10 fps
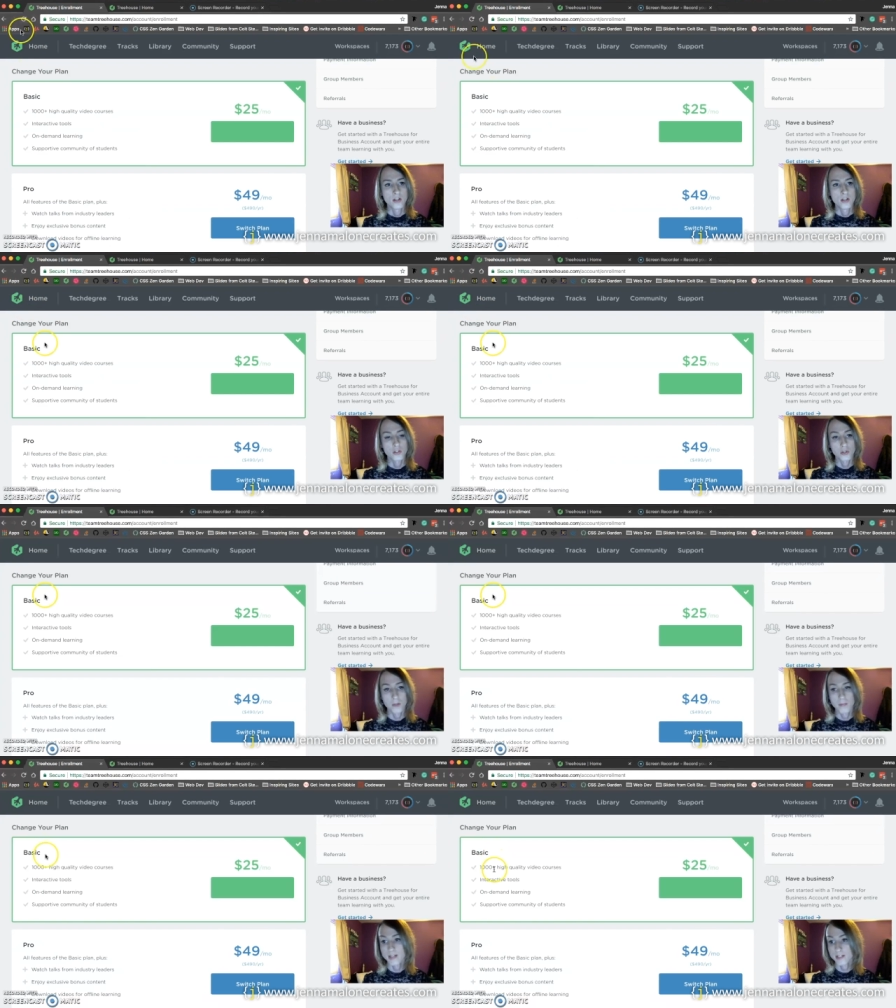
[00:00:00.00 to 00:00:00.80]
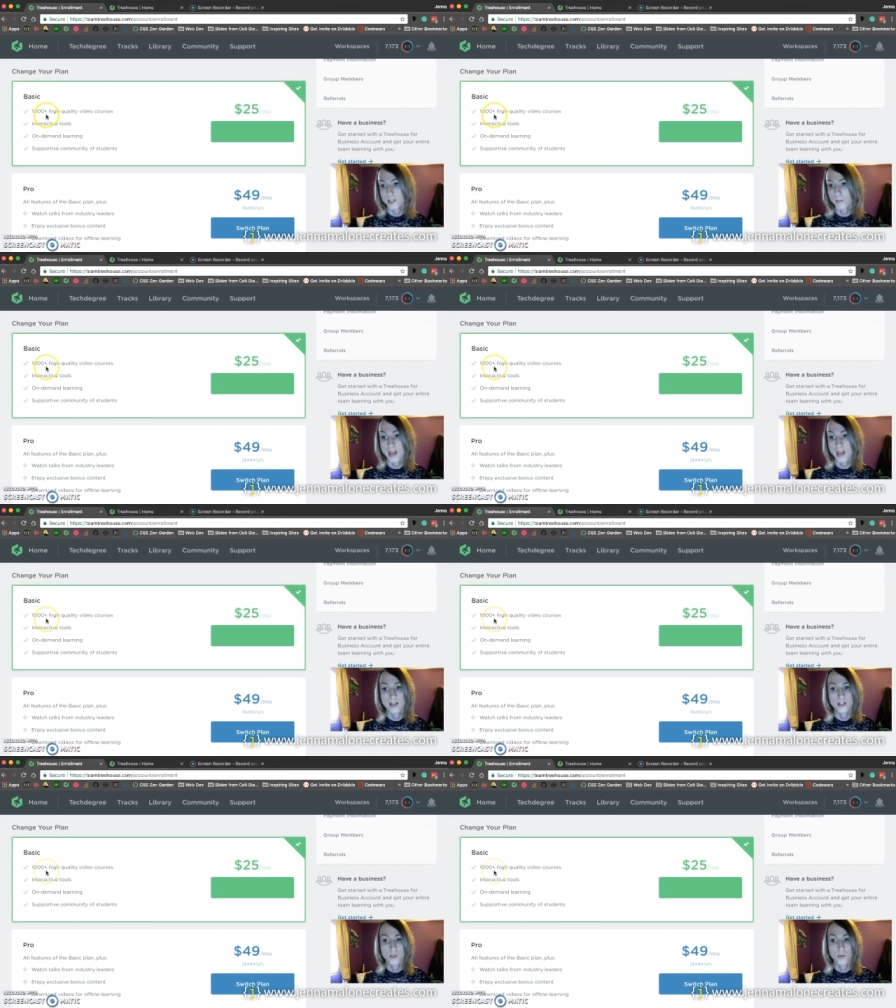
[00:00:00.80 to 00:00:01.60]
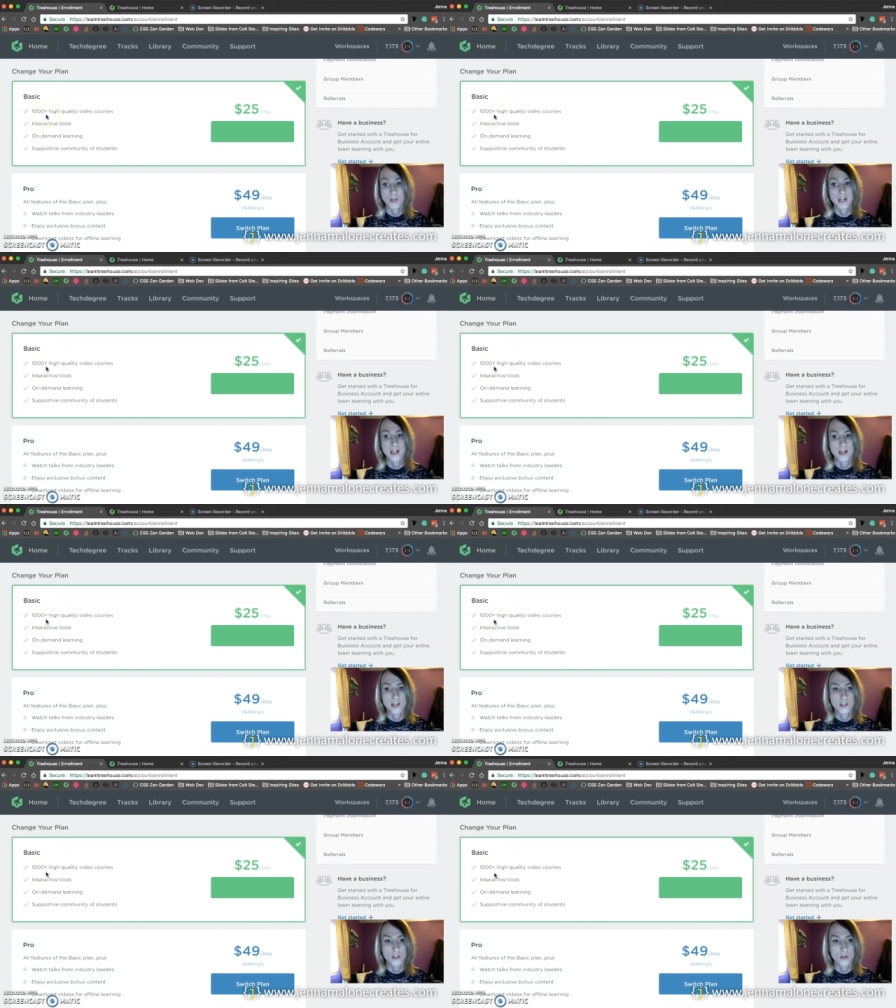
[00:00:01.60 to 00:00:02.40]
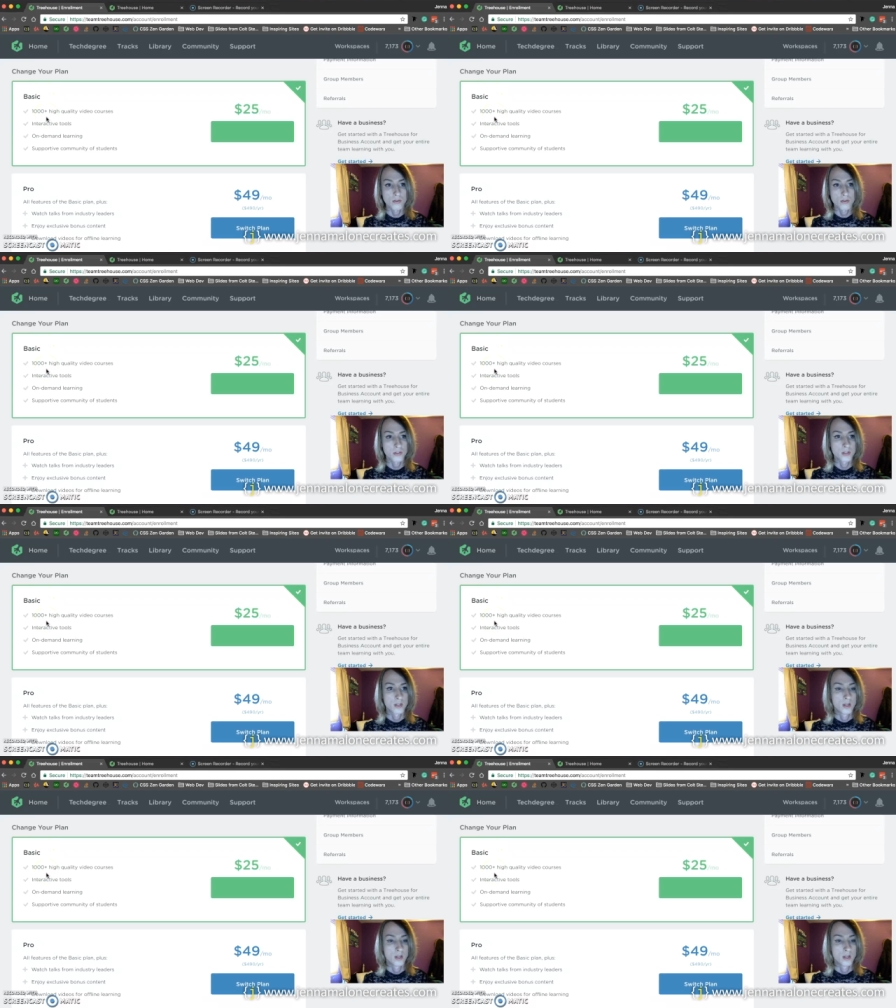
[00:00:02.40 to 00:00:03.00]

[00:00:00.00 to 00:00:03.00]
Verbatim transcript: So the basic plan is the one that I chose.